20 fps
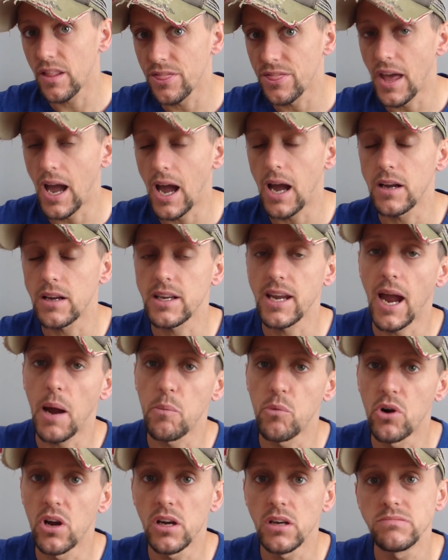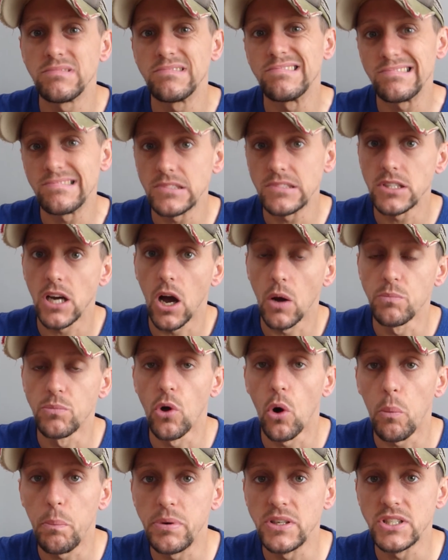that camera I'm
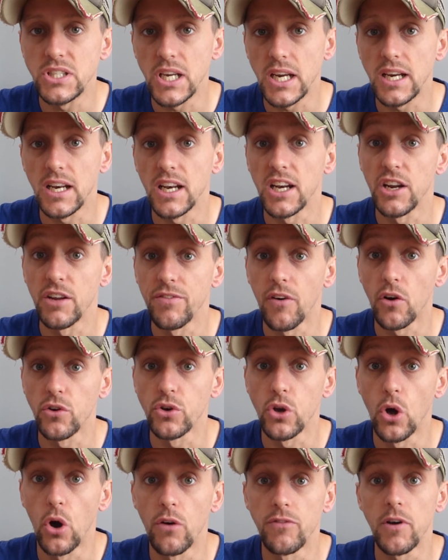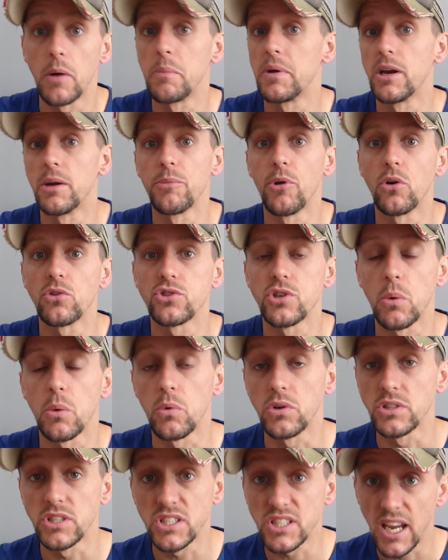not particularly fond of. I mean, I'm not someone
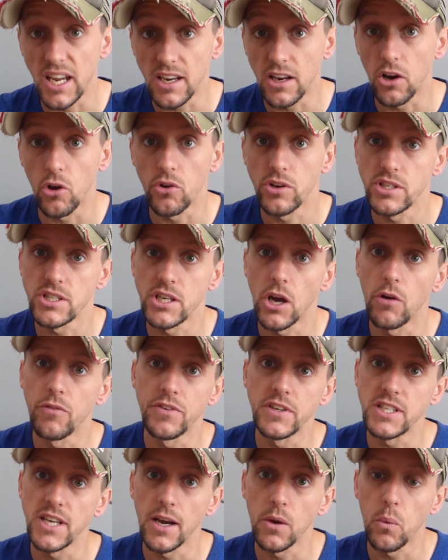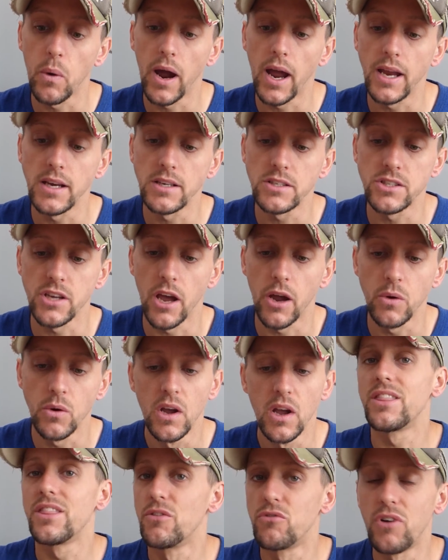to take a lot of selfies anyway, so
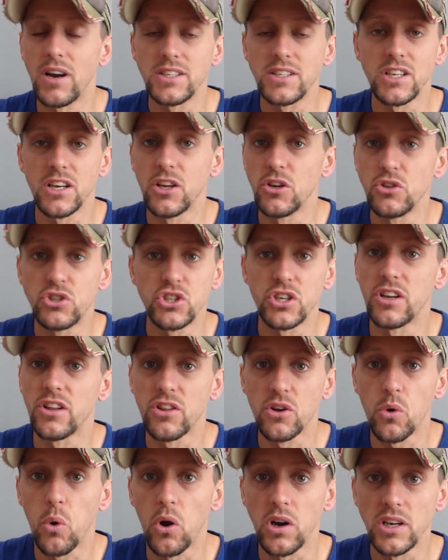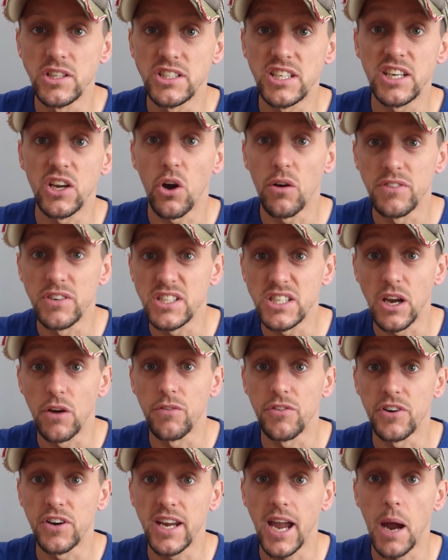the resolution and the quality of a
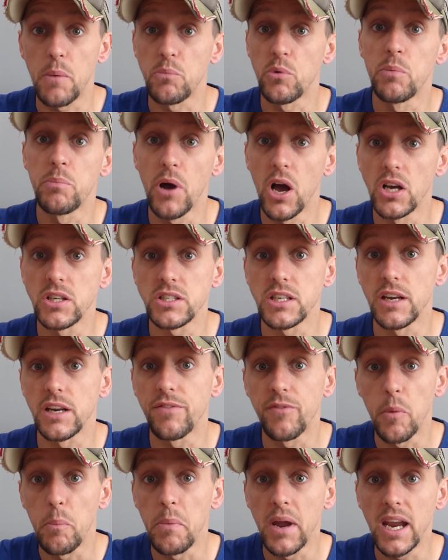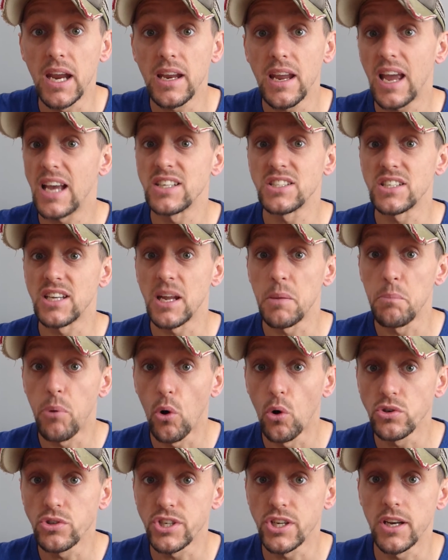selfie camera personally for me isn't
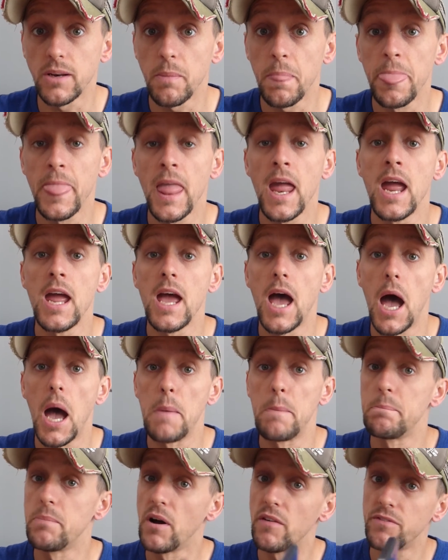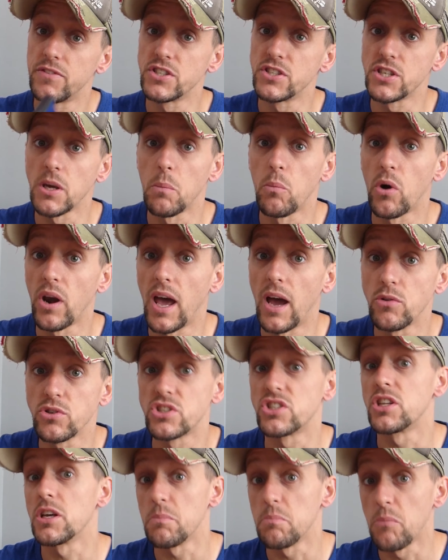important, but for someone else
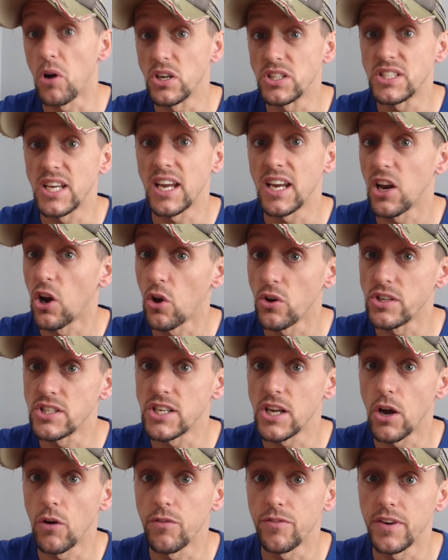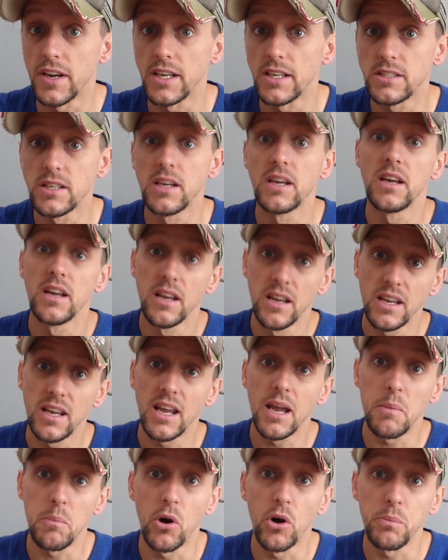that might take a lot of selfies,
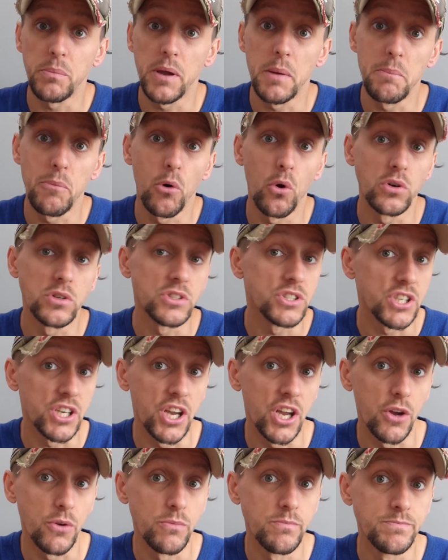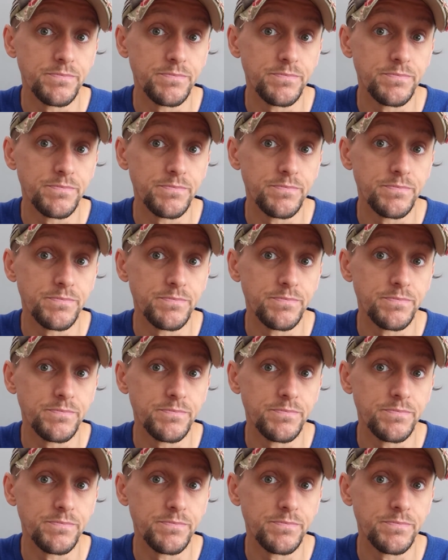it might be important to you.